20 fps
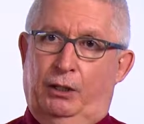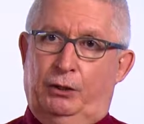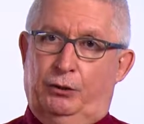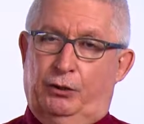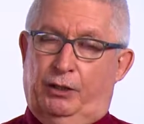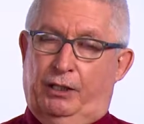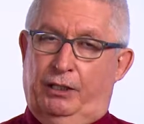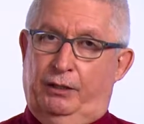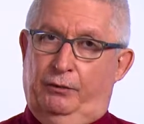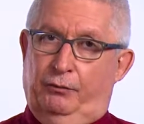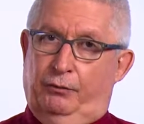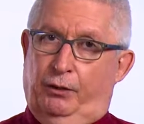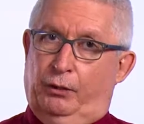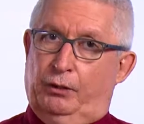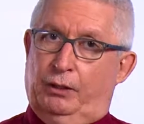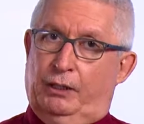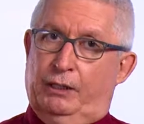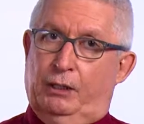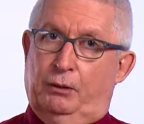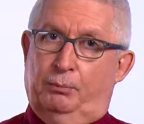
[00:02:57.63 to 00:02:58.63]
You can
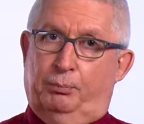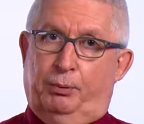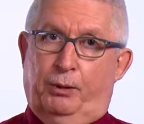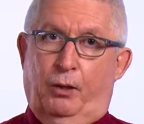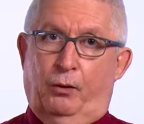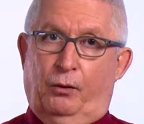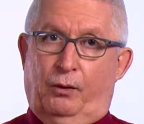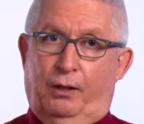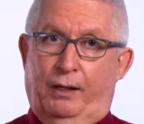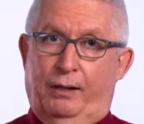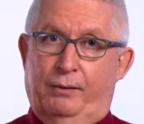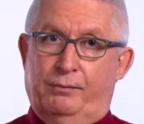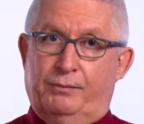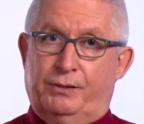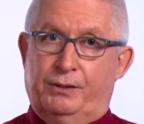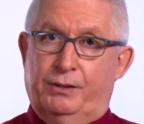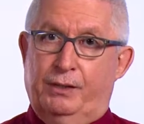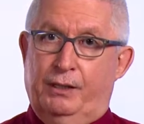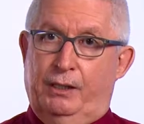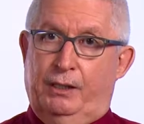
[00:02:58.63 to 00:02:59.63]
invoke little
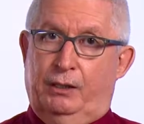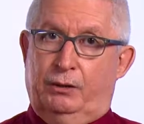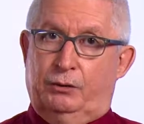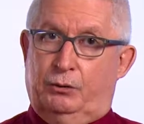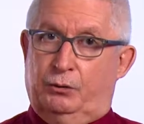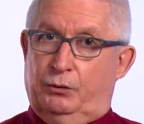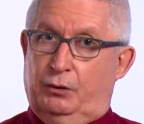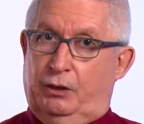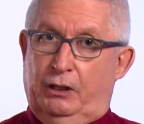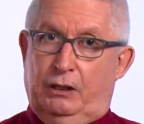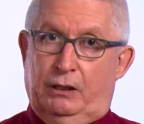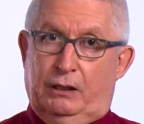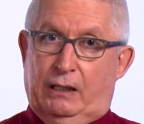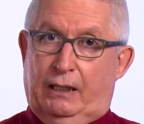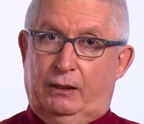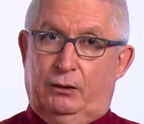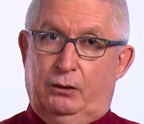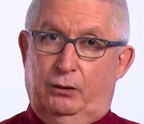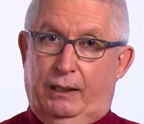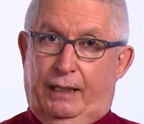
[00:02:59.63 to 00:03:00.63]
programs to do little
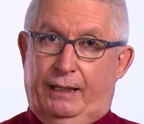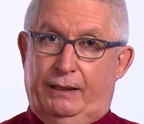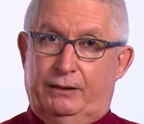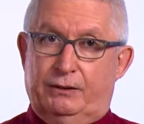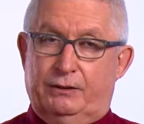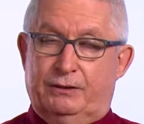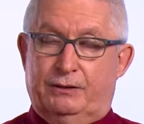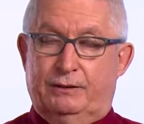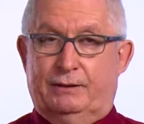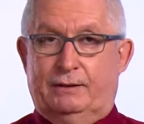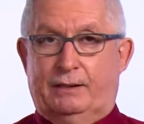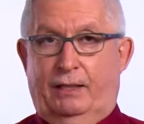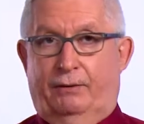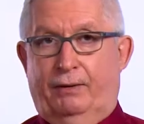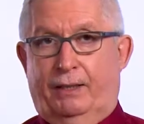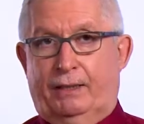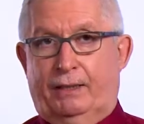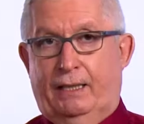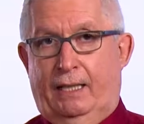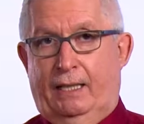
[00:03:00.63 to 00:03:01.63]
calculations and stuff
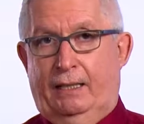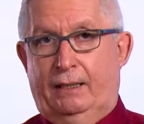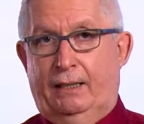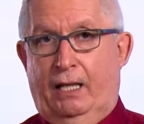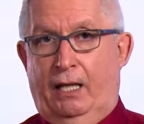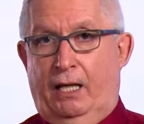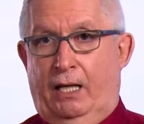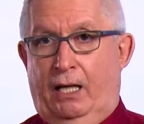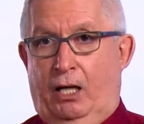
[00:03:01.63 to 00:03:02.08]
that.